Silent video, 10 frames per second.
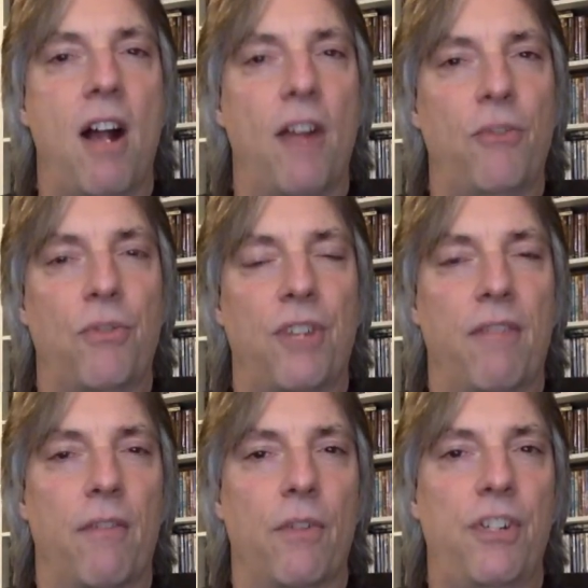concerts
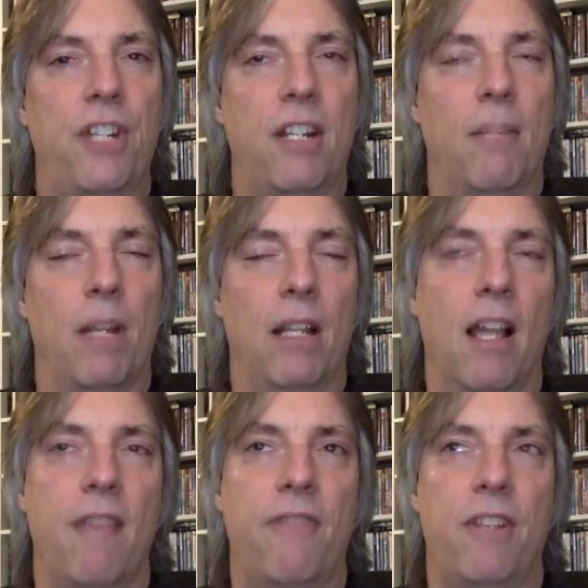I've ever seen in my
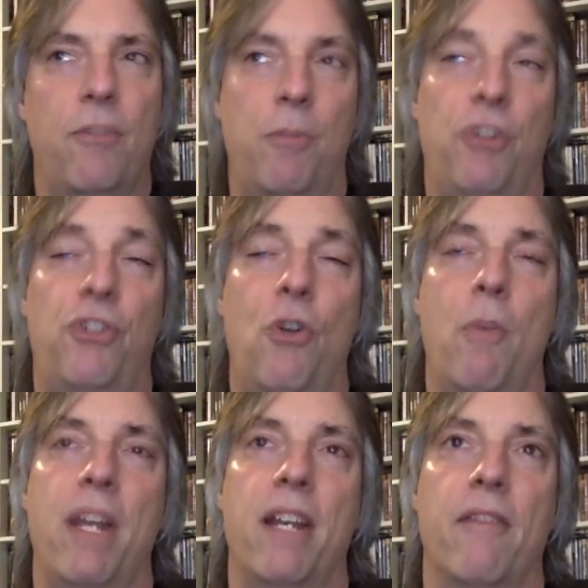life, and there's been so
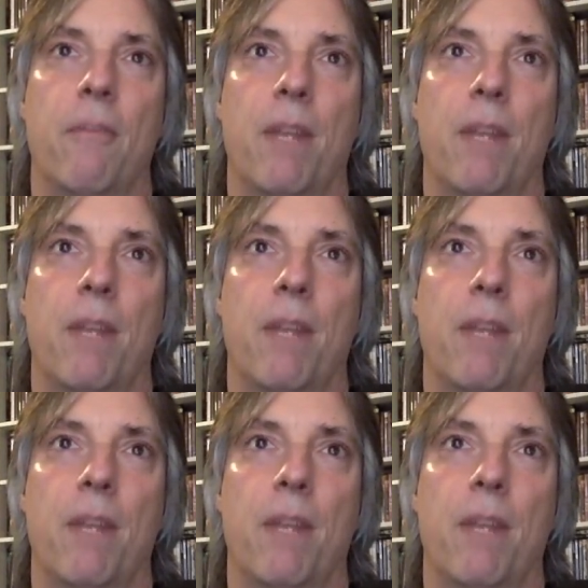many of them.